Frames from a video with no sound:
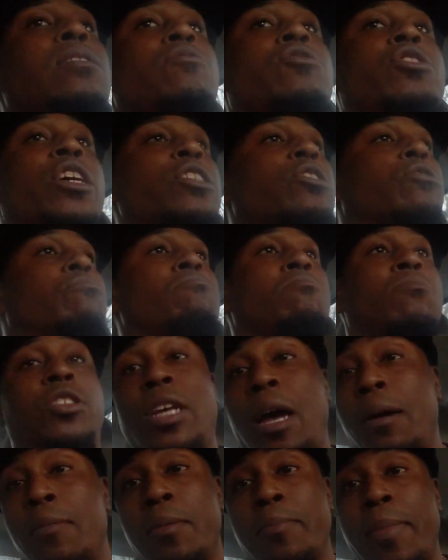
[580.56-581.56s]
just
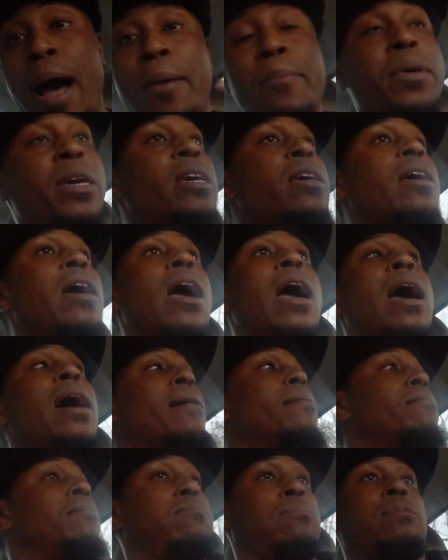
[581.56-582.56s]
something about me,
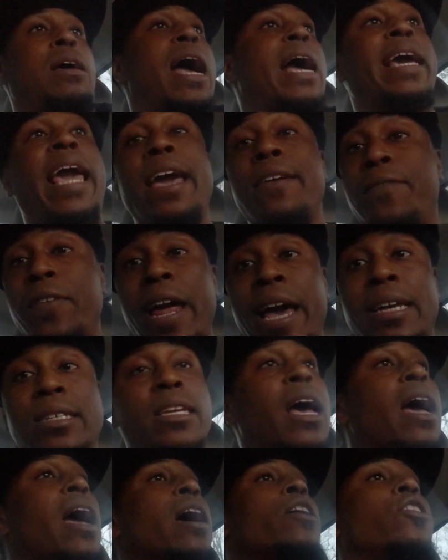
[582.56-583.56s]
I can't
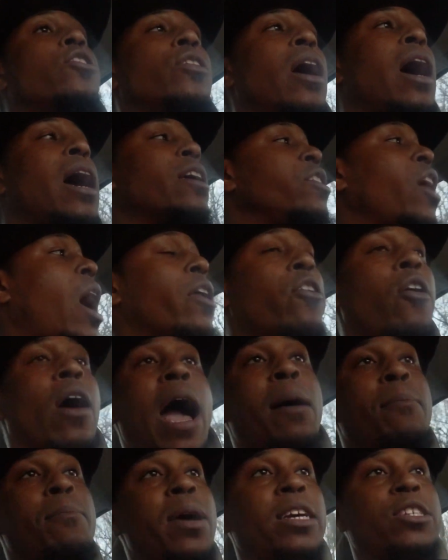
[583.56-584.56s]
flex. Y'all know
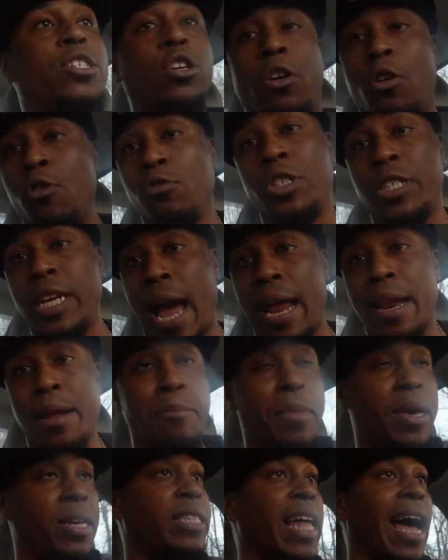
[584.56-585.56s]
how much coochie I
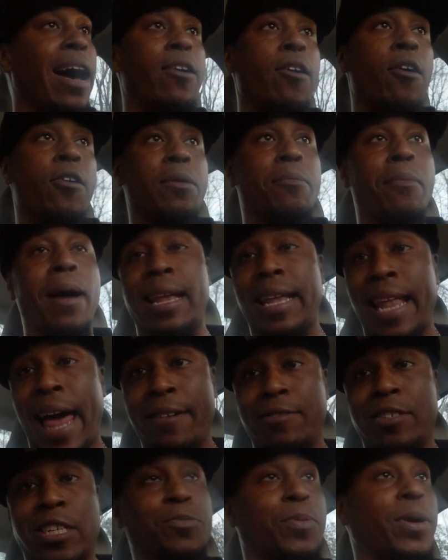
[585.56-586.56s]
done missed out on in my
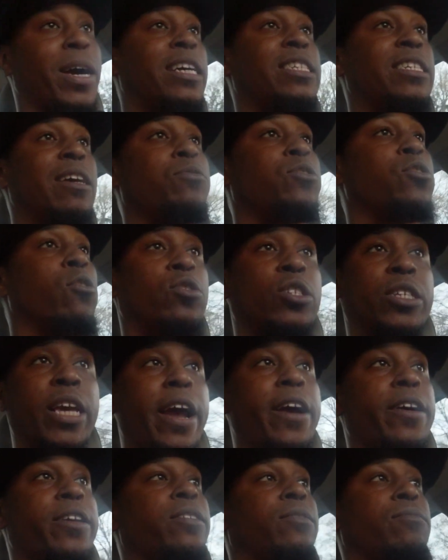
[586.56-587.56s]
life just because I'm so
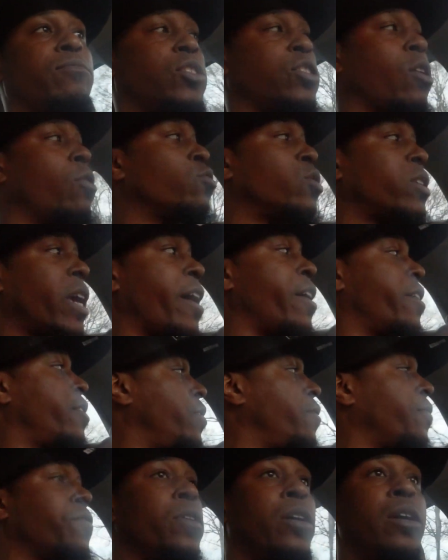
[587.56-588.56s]
scared of
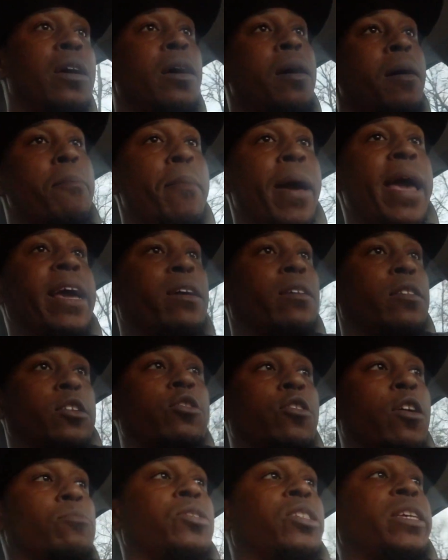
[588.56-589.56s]
make, you know
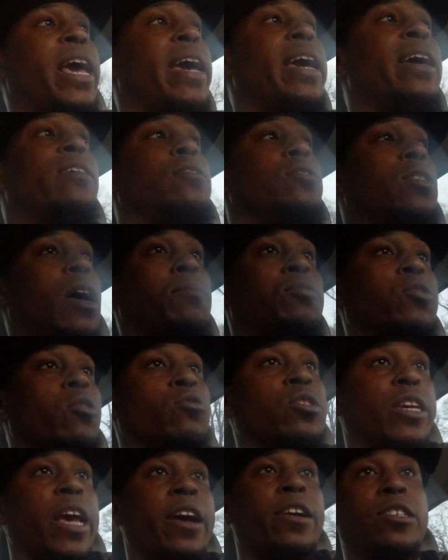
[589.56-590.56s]
what I'm saying? I'm
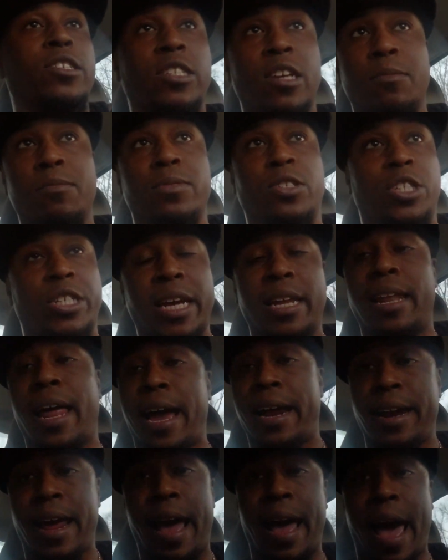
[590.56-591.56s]
so scared of some shit
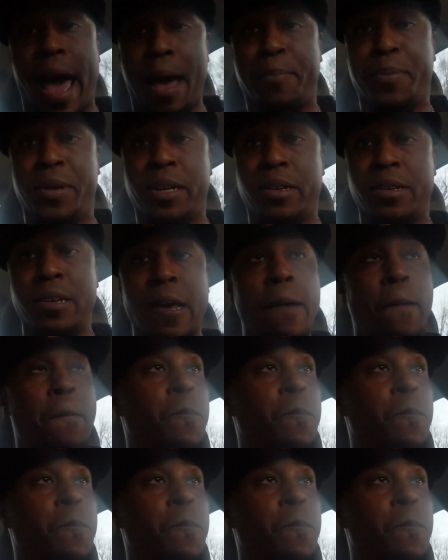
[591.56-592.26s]
like that happening.